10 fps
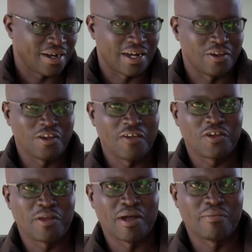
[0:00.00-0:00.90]
I don't know
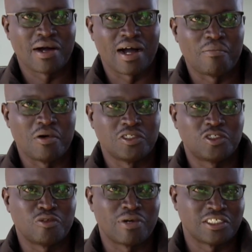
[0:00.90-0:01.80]
if you remember,
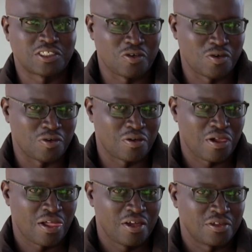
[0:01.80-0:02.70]
about 2 months ago,
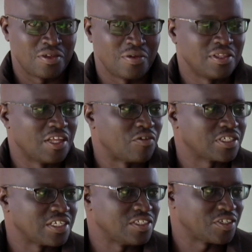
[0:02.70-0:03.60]
during the
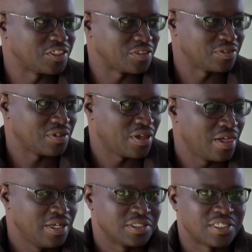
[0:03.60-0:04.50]
water registration,
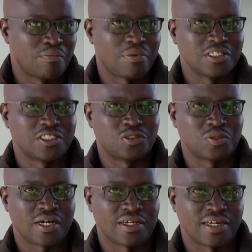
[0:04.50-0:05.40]
some places in
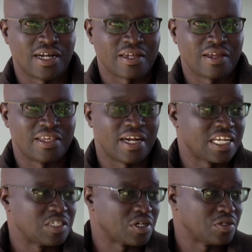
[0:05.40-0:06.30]
Turkana, actually
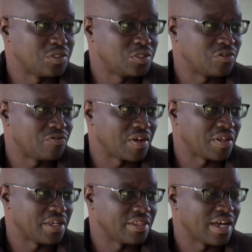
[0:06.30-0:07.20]
donkeys were used to ferry